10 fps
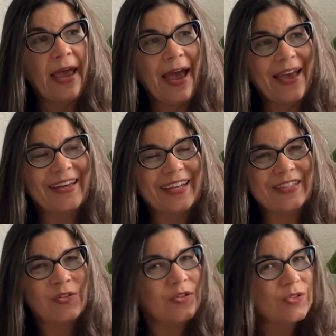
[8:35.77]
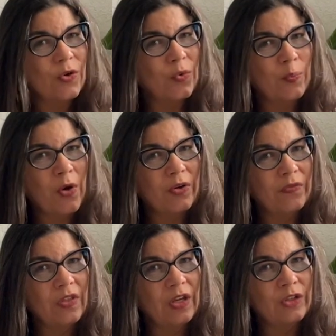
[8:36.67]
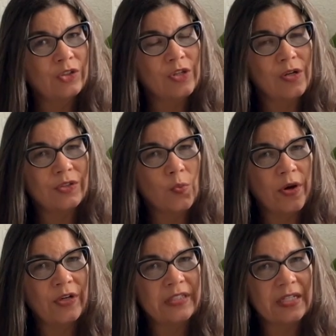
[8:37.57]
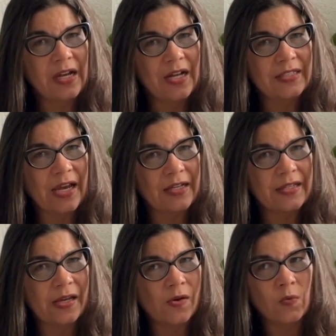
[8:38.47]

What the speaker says: And it's also part of the Gestalt Awareness and Contact Cycle,